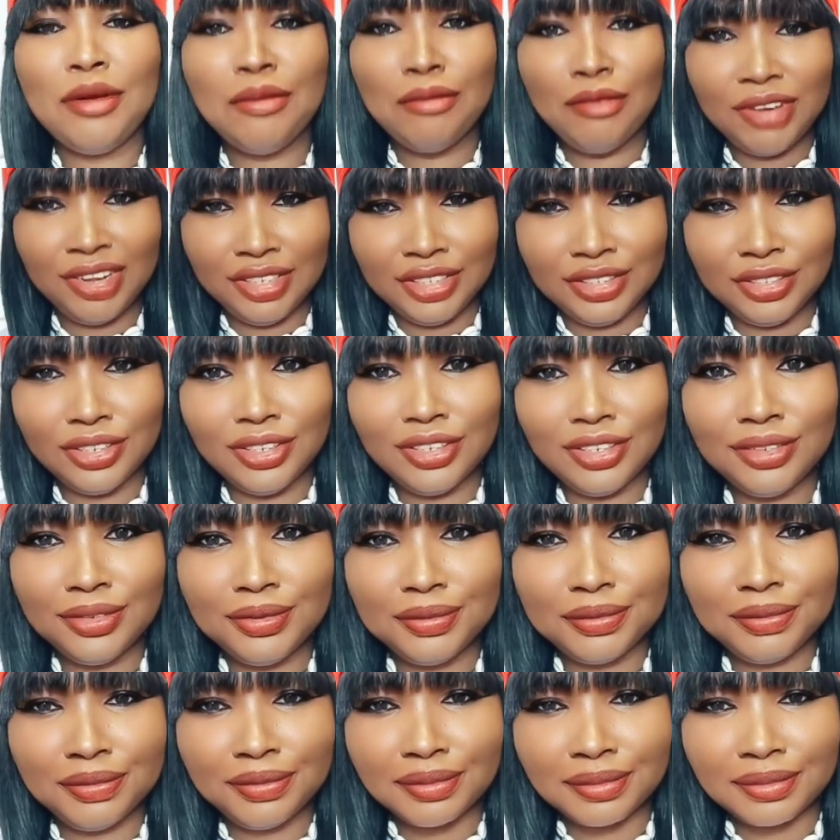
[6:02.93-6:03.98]
But you
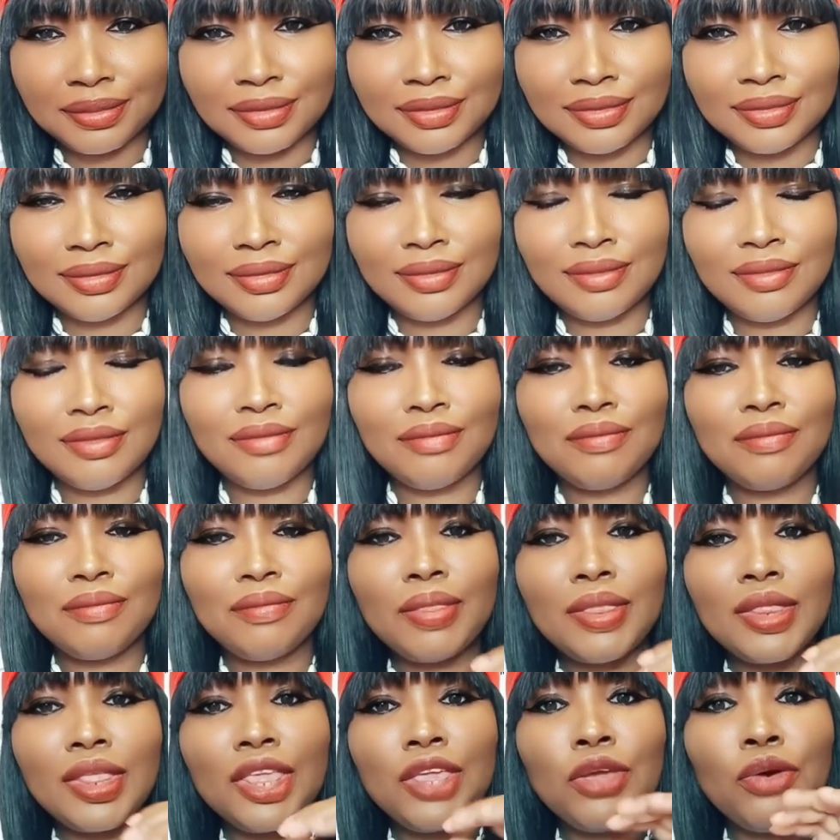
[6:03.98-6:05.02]
know,
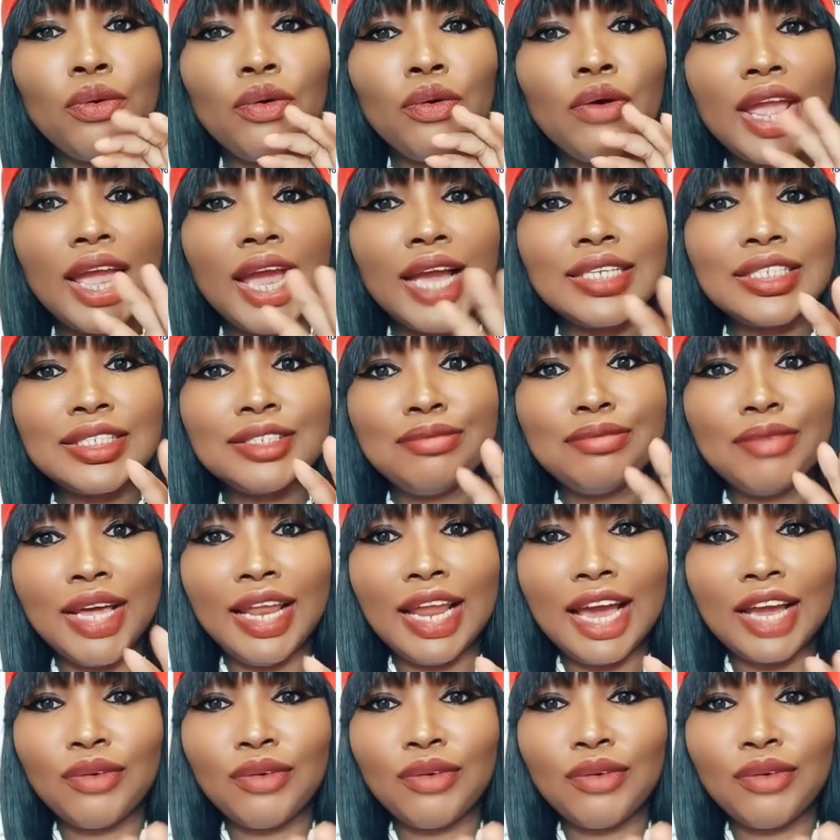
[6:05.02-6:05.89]
you hear smell.